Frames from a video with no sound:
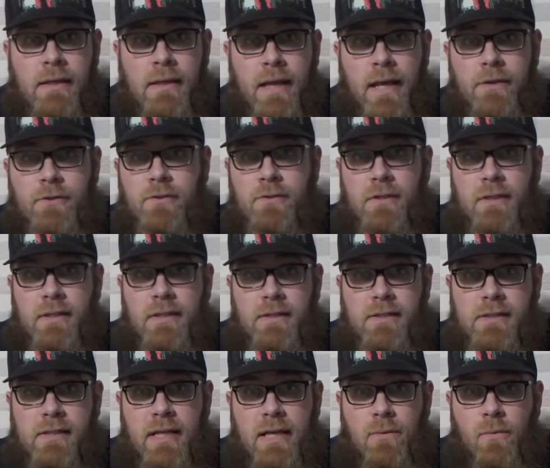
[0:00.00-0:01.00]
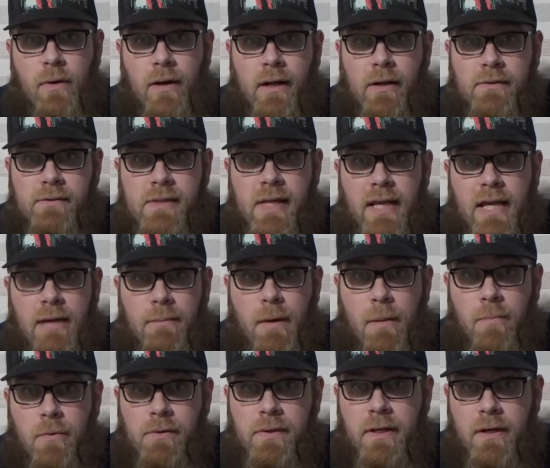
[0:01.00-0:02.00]
interested to see what else they come
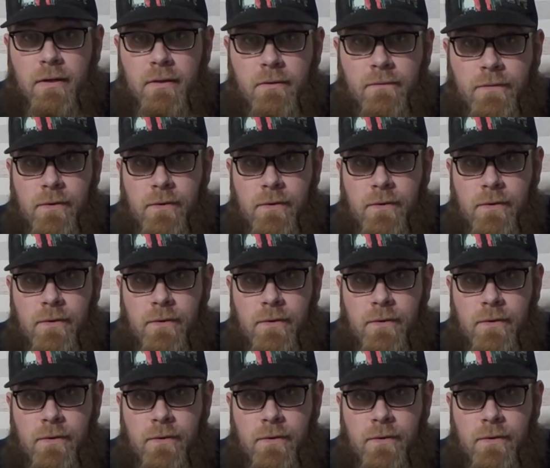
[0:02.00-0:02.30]
up with here in the